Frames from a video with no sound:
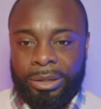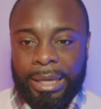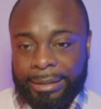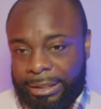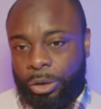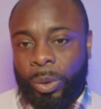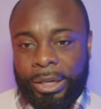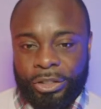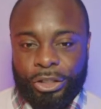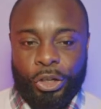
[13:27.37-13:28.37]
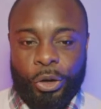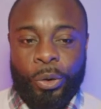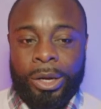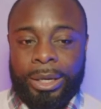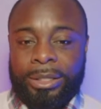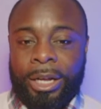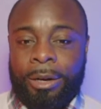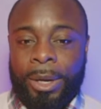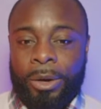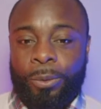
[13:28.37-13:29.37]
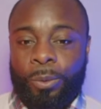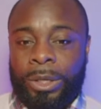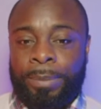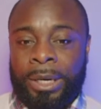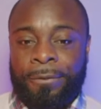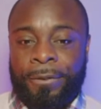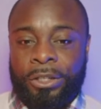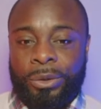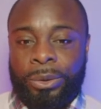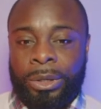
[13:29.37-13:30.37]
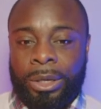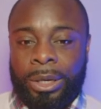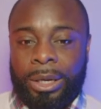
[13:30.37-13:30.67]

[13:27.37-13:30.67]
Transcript: That's the question. So it's not about what's beneficial